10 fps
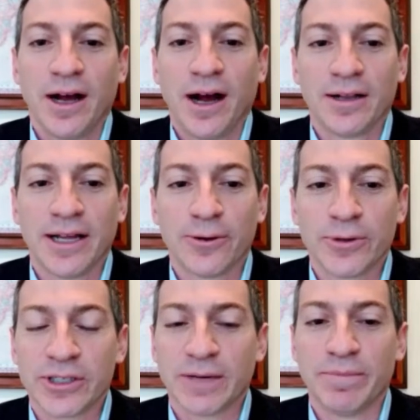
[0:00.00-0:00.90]
Later
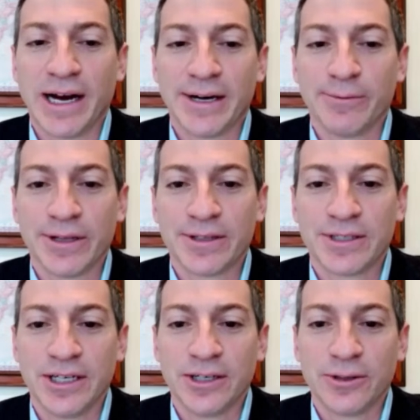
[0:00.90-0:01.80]
was combined with
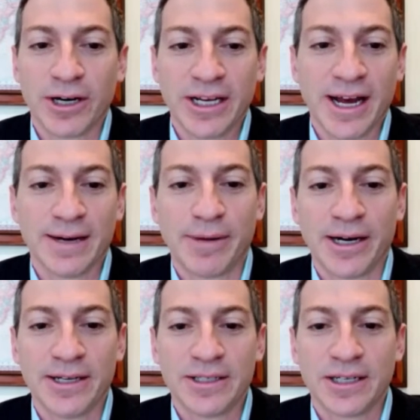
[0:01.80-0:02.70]
CD20
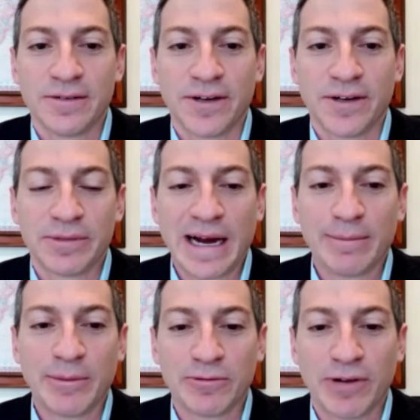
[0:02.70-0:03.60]
antibodies to develop
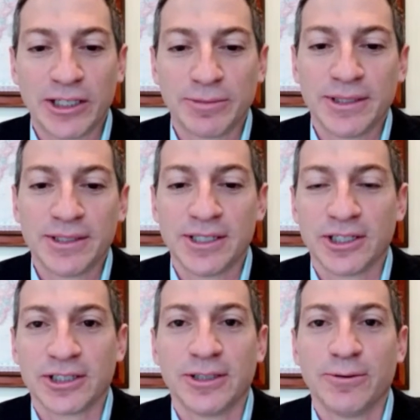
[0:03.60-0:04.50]
time-limited regimens,
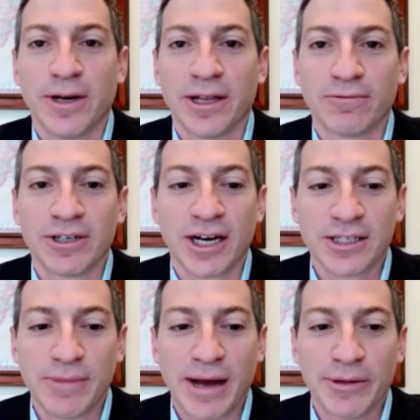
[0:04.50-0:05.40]
initially with
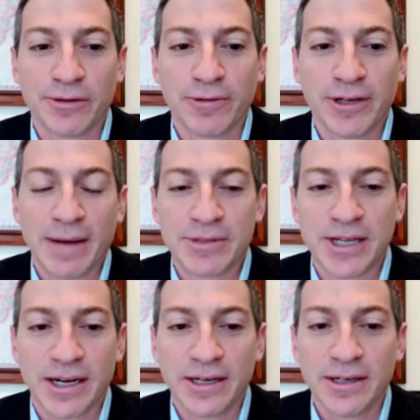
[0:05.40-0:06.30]
rituximab in the relapse
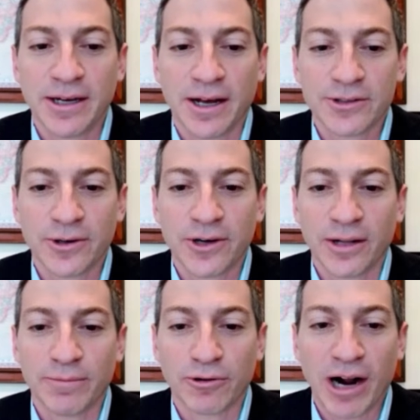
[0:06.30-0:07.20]
setting,
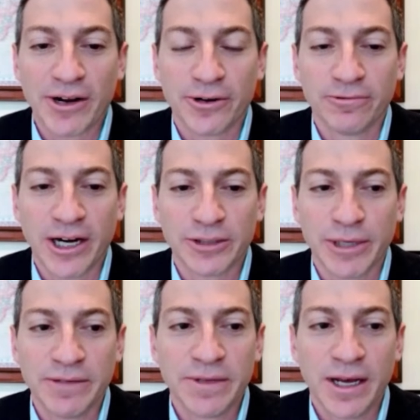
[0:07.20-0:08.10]
so-called Marano
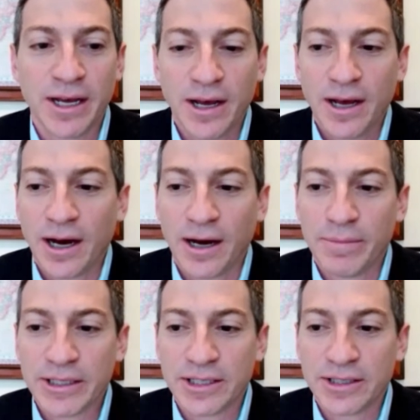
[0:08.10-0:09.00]
regimen.
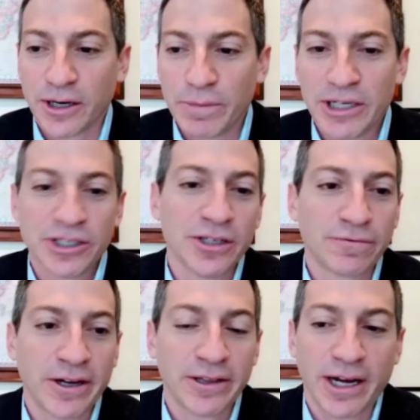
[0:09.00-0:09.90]
But since our patient is
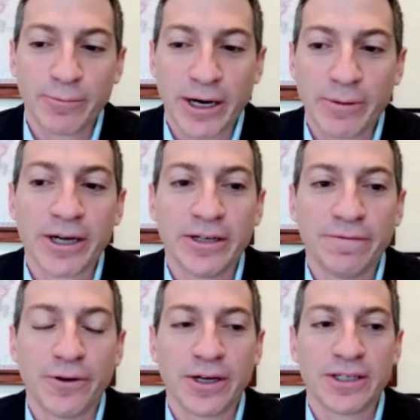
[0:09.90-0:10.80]
frontline, what I wanted to
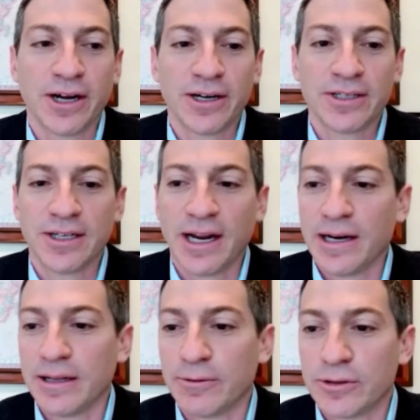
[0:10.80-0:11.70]
focus on is the
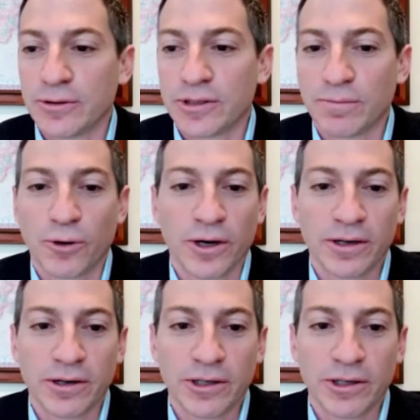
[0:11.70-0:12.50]
data that would sort of support